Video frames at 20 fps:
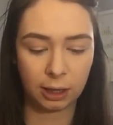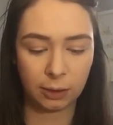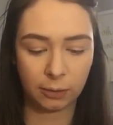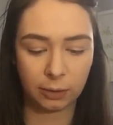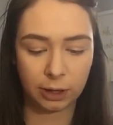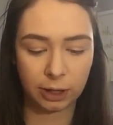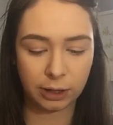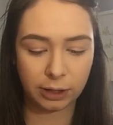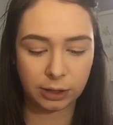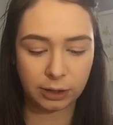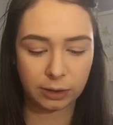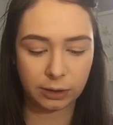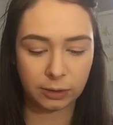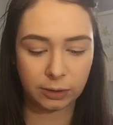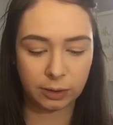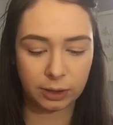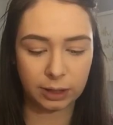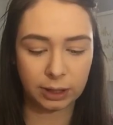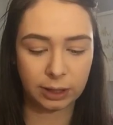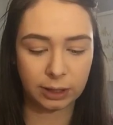And what I
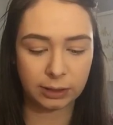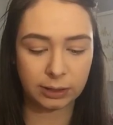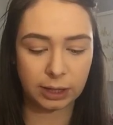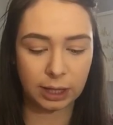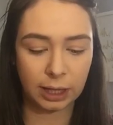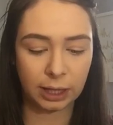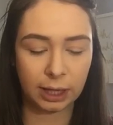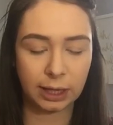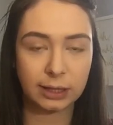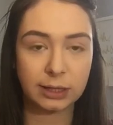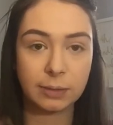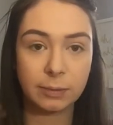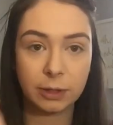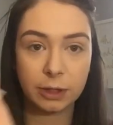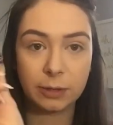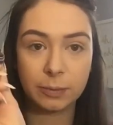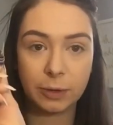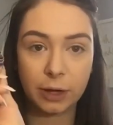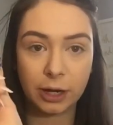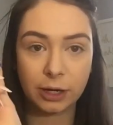do is I get some
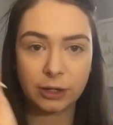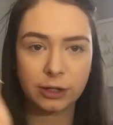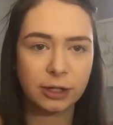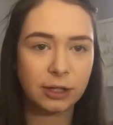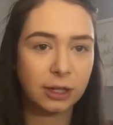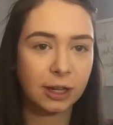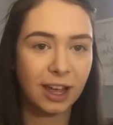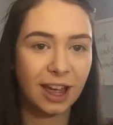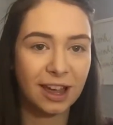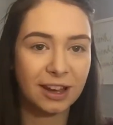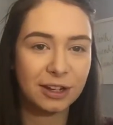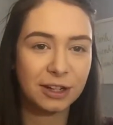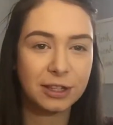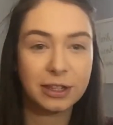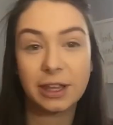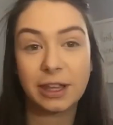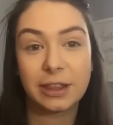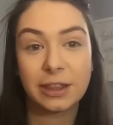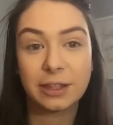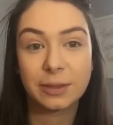on the brush. I
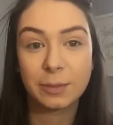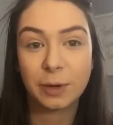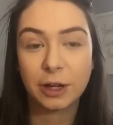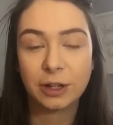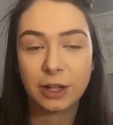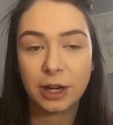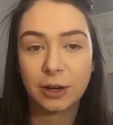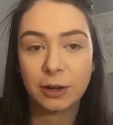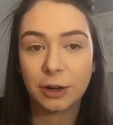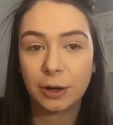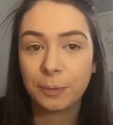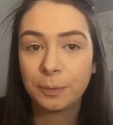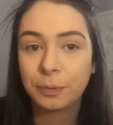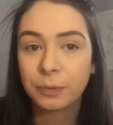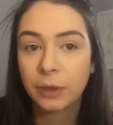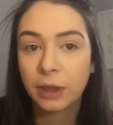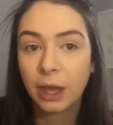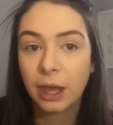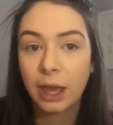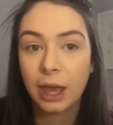just like this brush, I don't know.
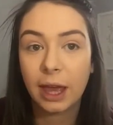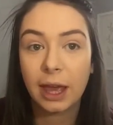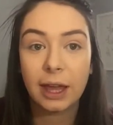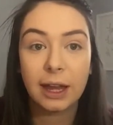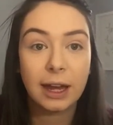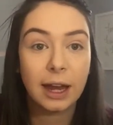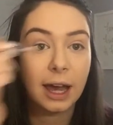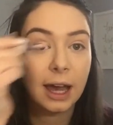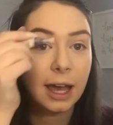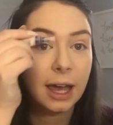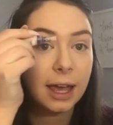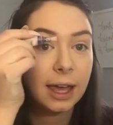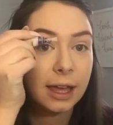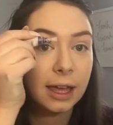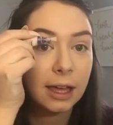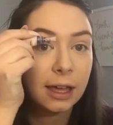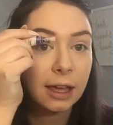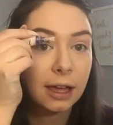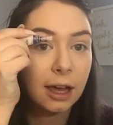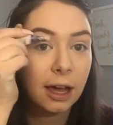And
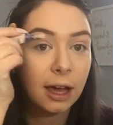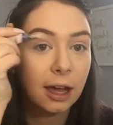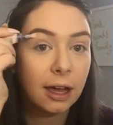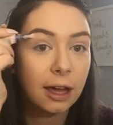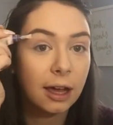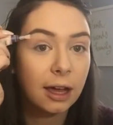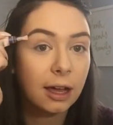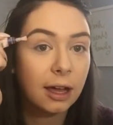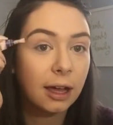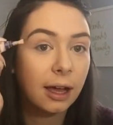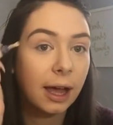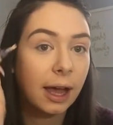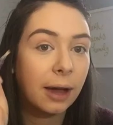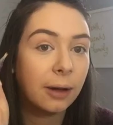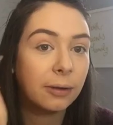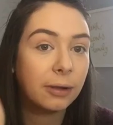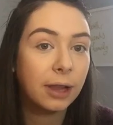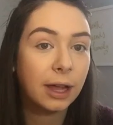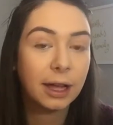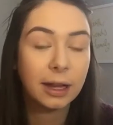I
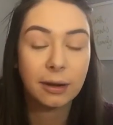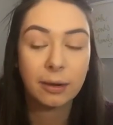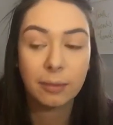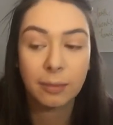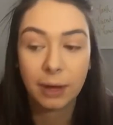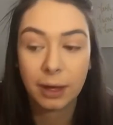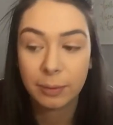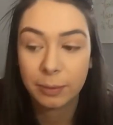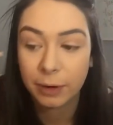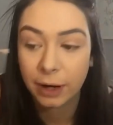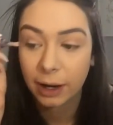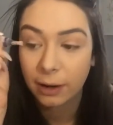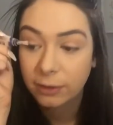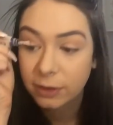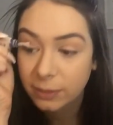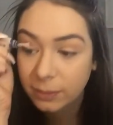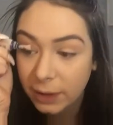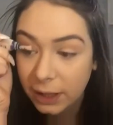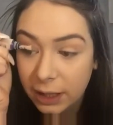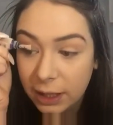outline my brow
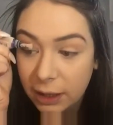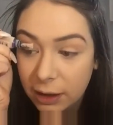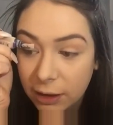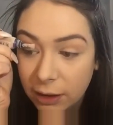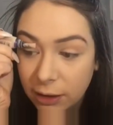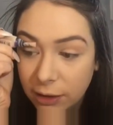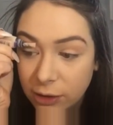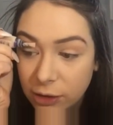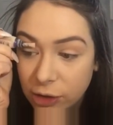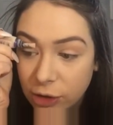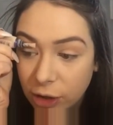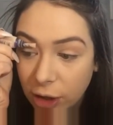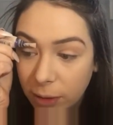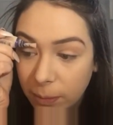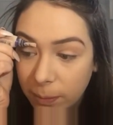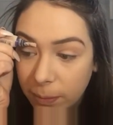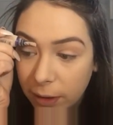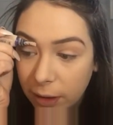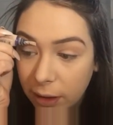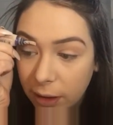to make it look
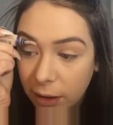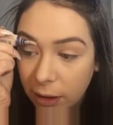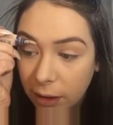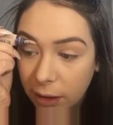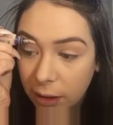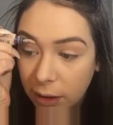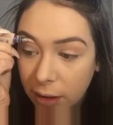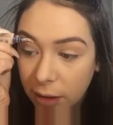sharper.